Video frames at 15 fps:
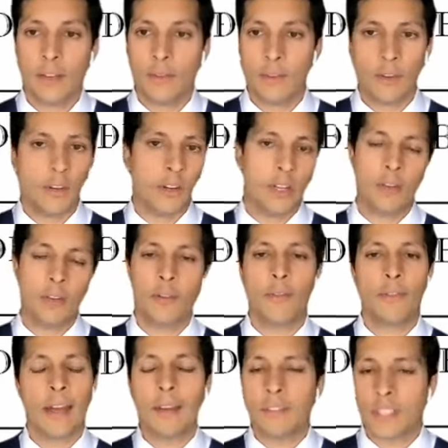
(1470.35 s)
for
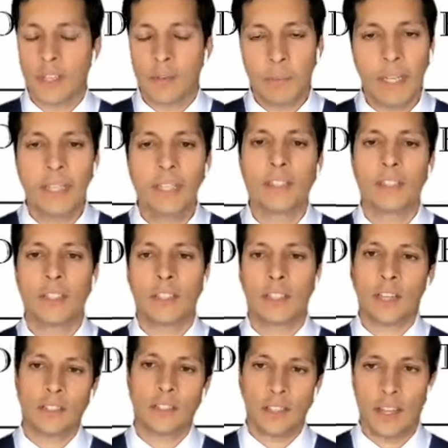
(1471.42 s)
5-10 minutes,
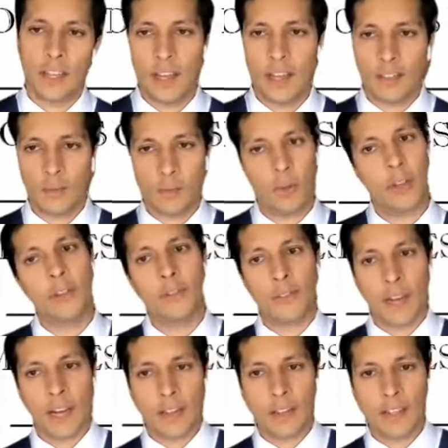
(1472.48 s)
discuss the case. What are you
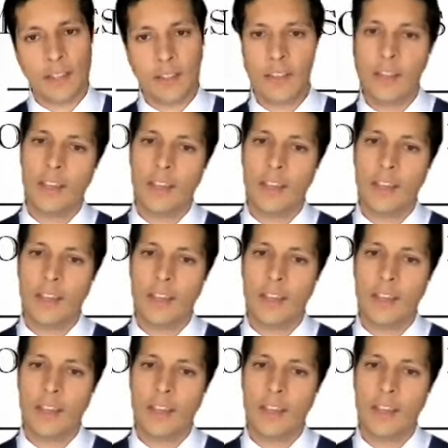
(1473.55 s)
filing?